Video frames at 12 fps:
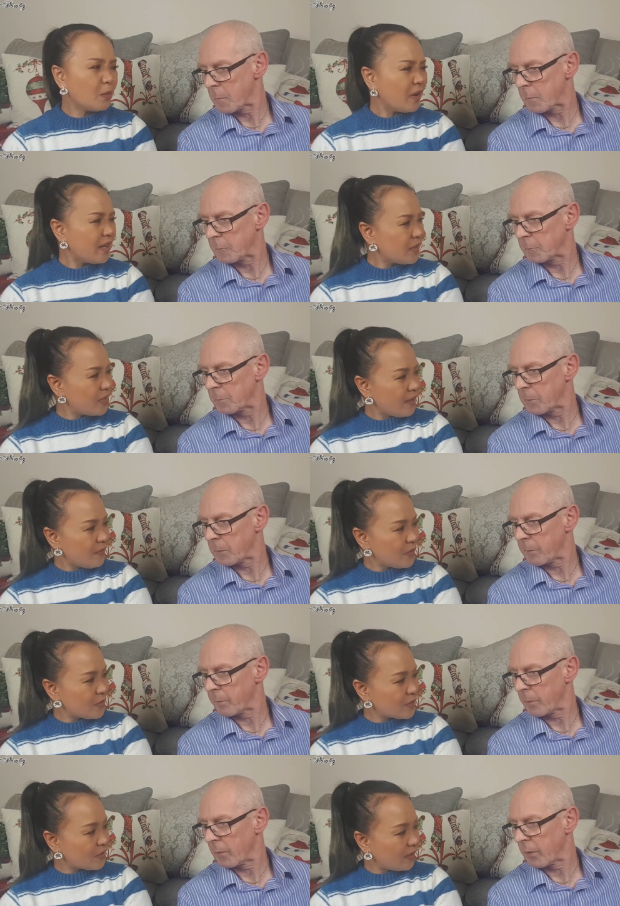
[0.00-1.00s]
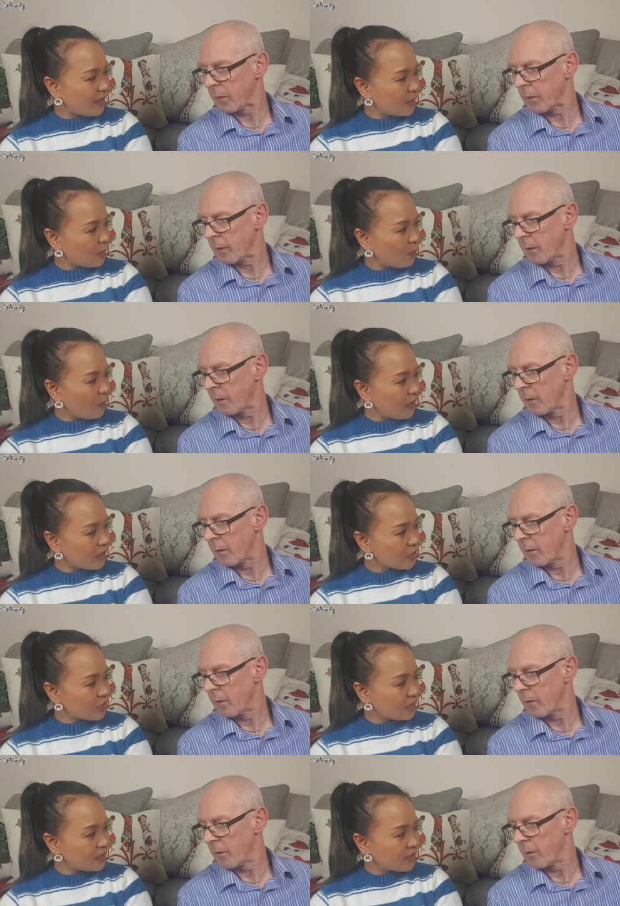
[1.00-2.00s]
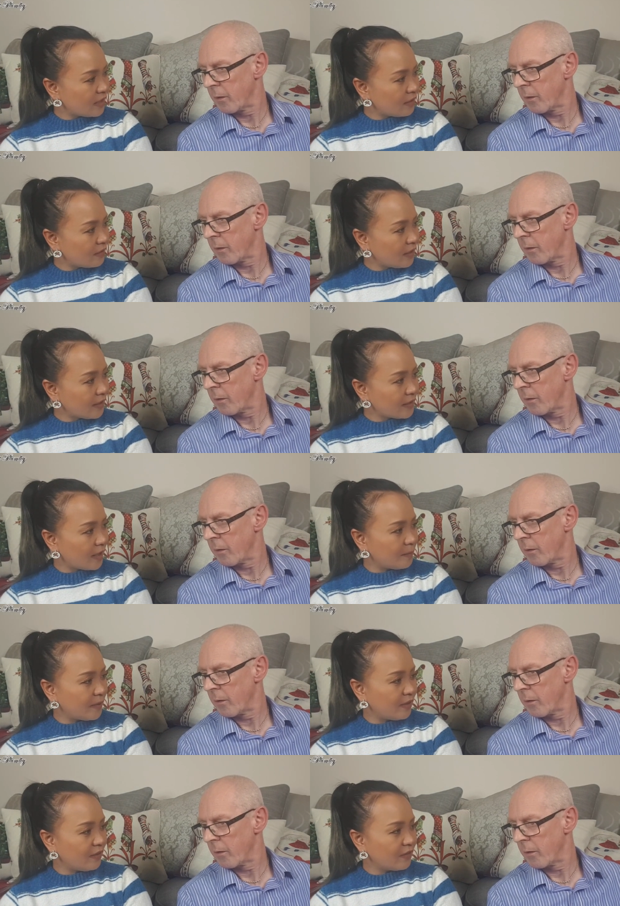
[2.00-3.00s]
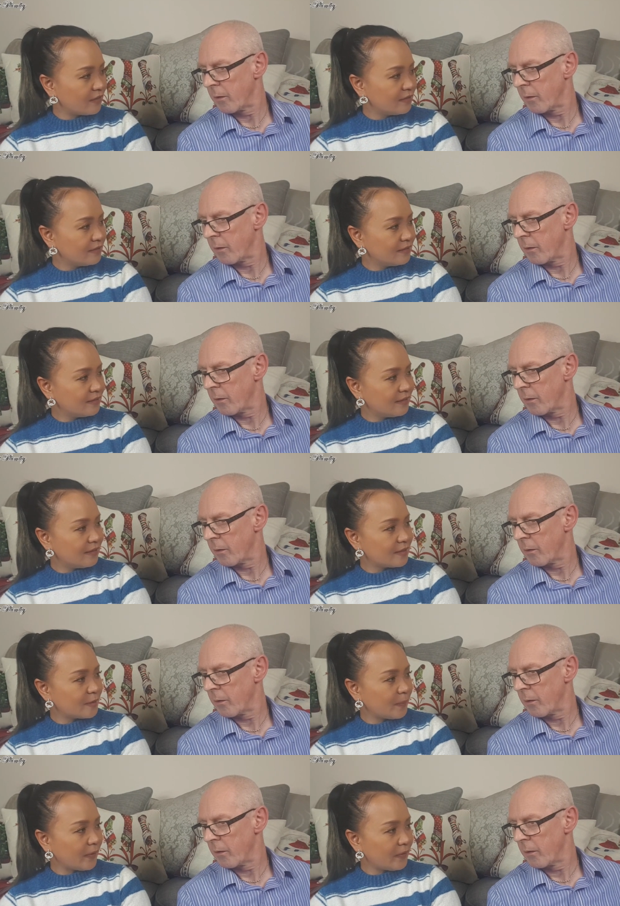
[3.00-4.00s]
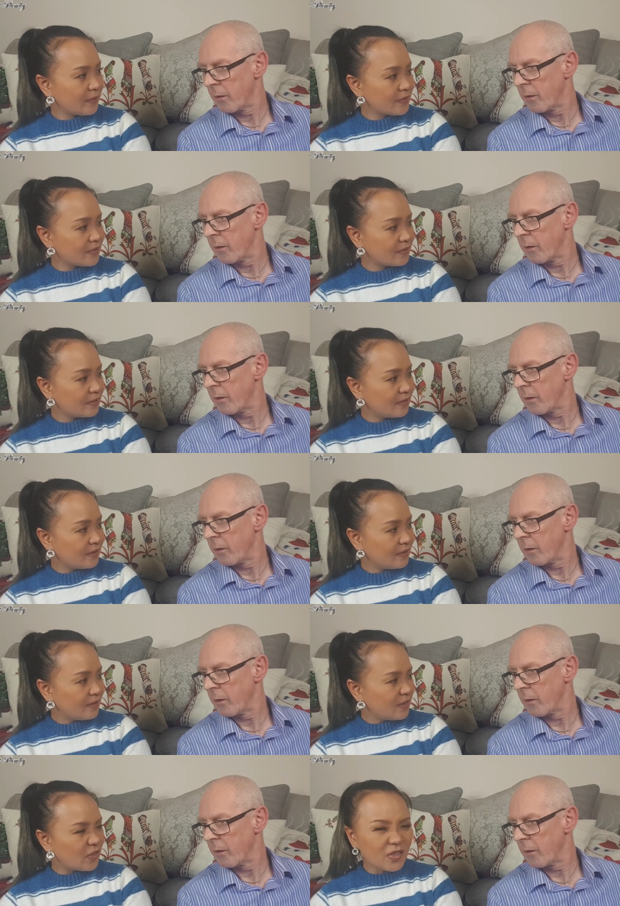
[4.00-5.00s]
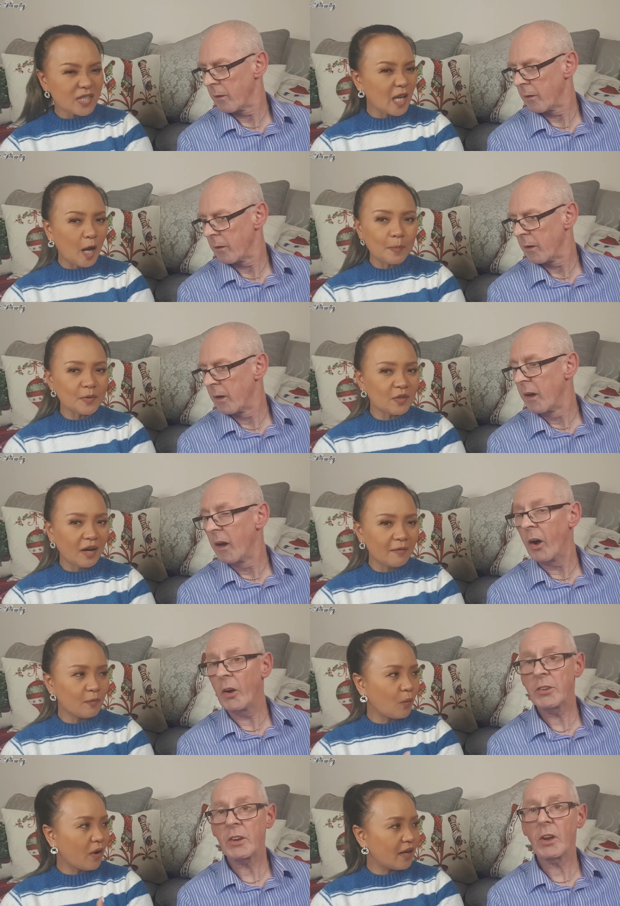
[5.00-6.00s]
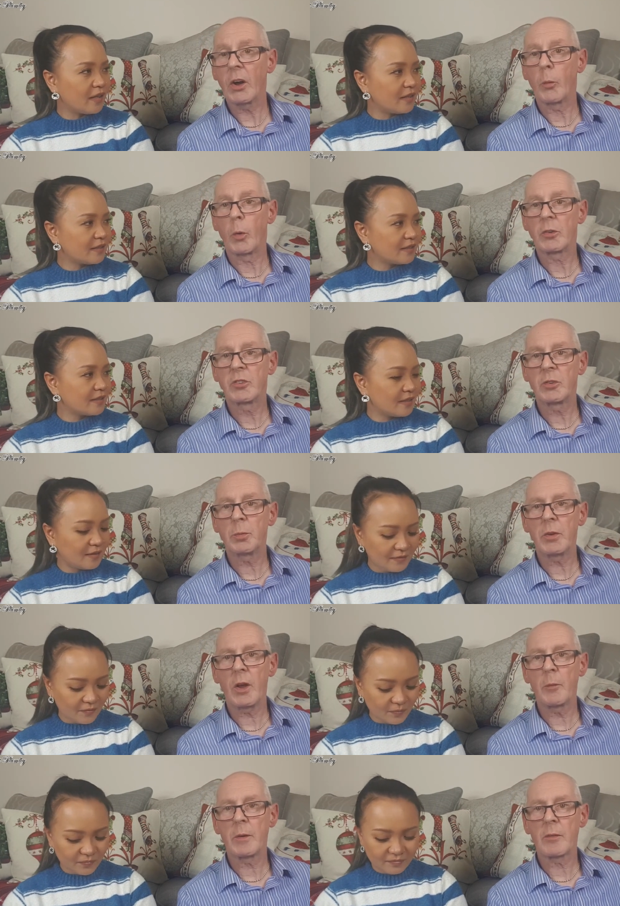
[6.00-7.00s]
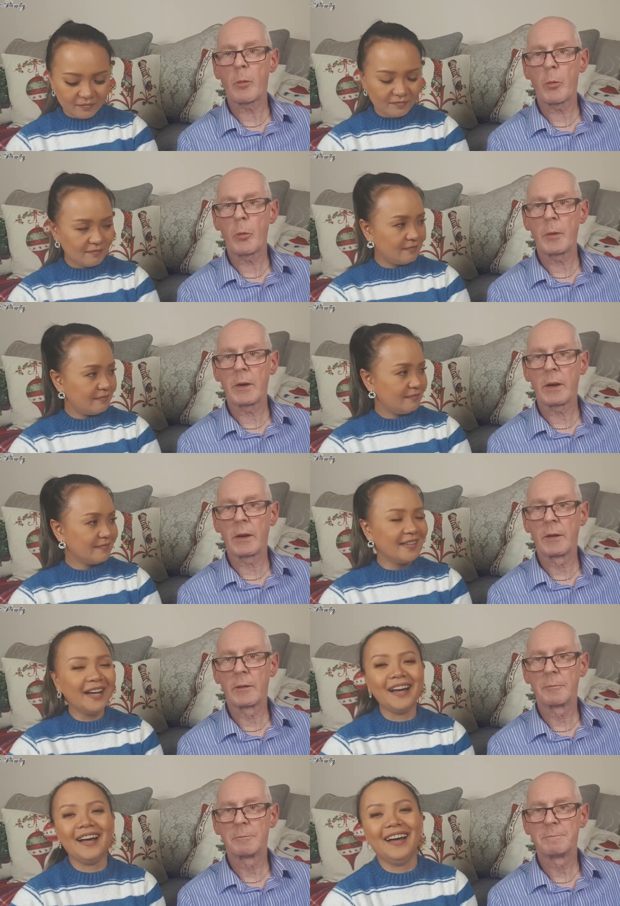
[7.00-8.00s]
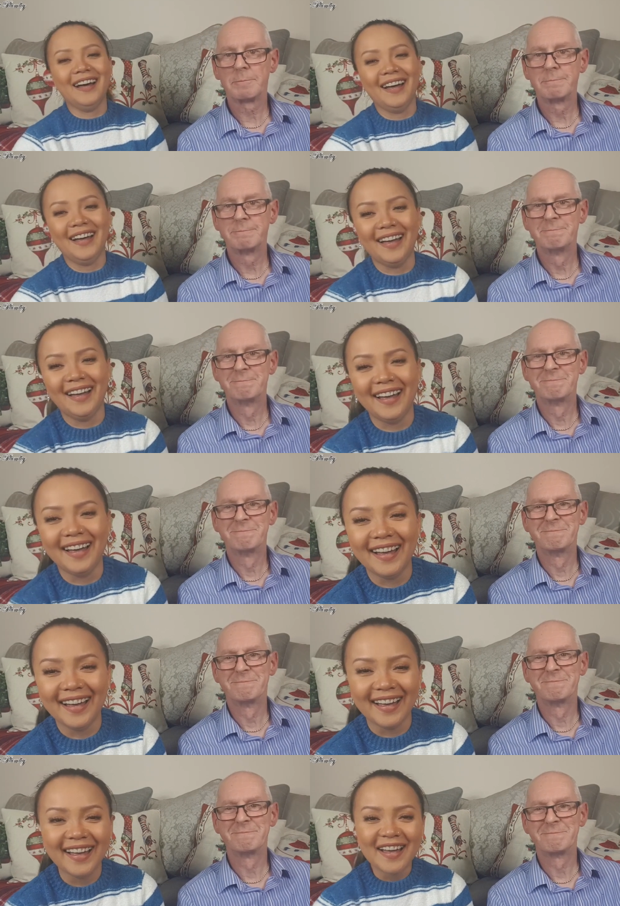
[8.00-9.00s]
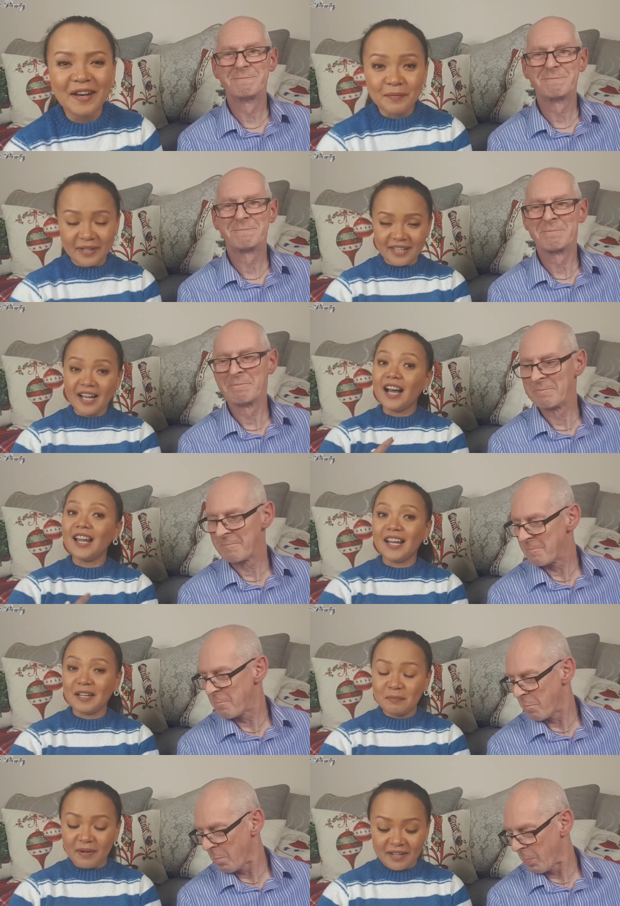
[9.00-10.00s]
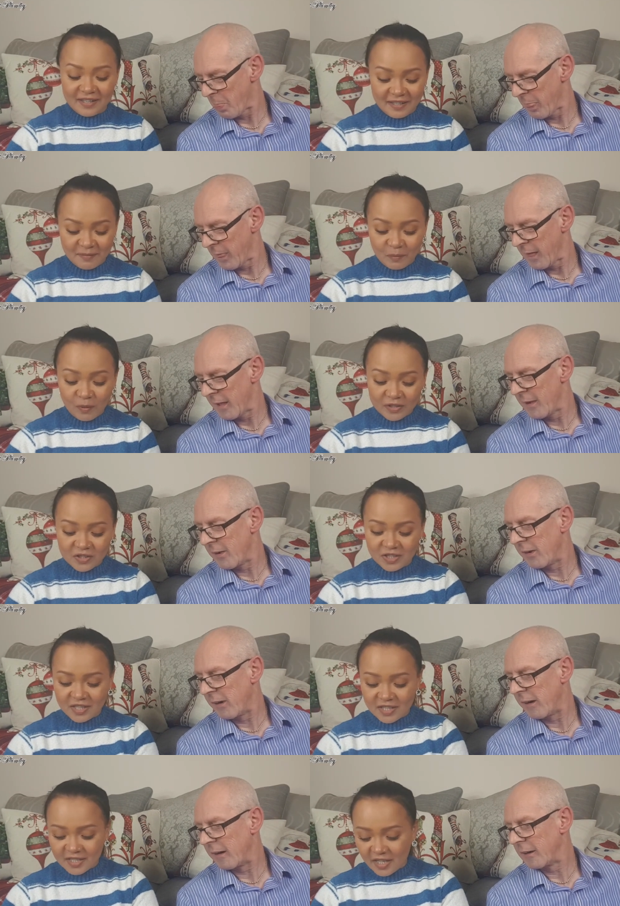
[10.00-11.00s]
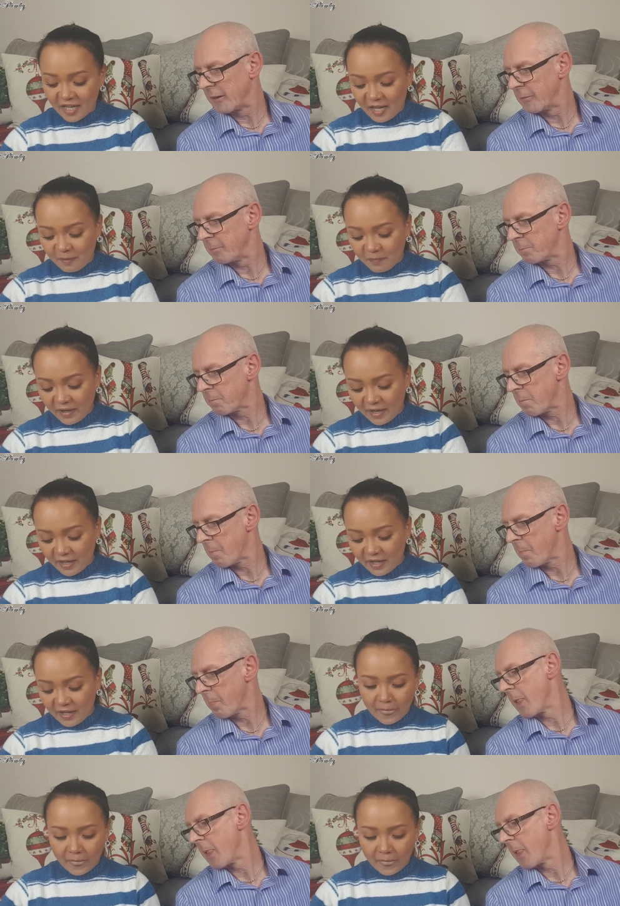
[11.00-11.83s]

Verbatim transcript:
Speaker 1: Well, you never used to like your watch until I came along, I suppose. You're just happy to have
Speaker 2: one. I did like watches, but nobody ever bought me any.
Speaker 1: But yeah, I like buying him watches. But